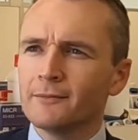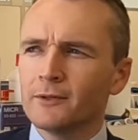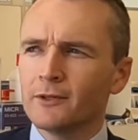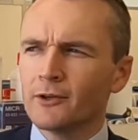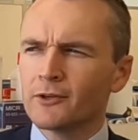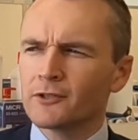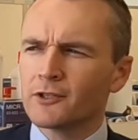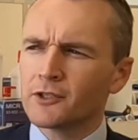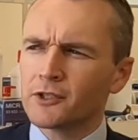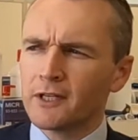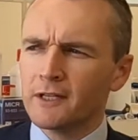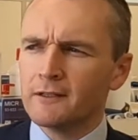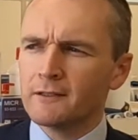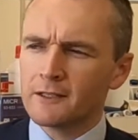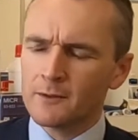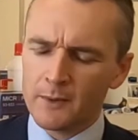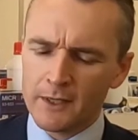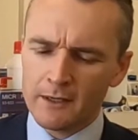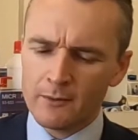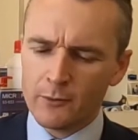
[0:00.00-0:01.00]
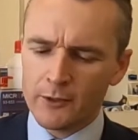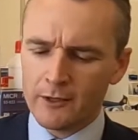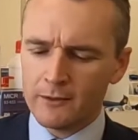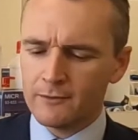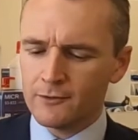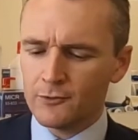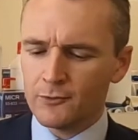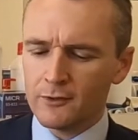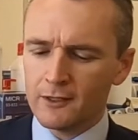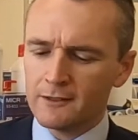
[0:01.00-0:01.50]
neurosurgery tends to be, we don't
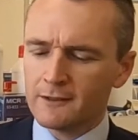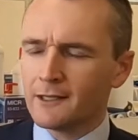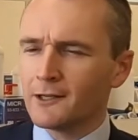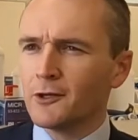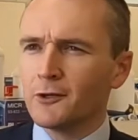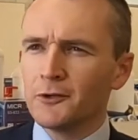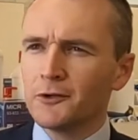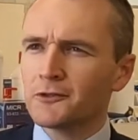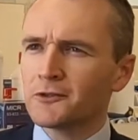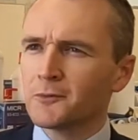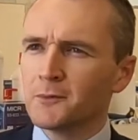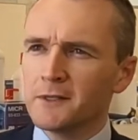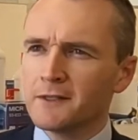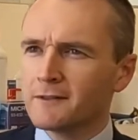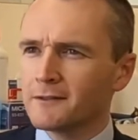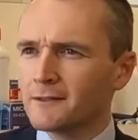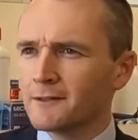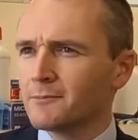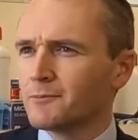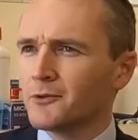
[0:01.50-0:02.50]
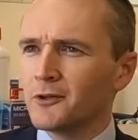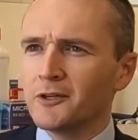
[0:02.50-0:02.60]
do things like colonoscopies that are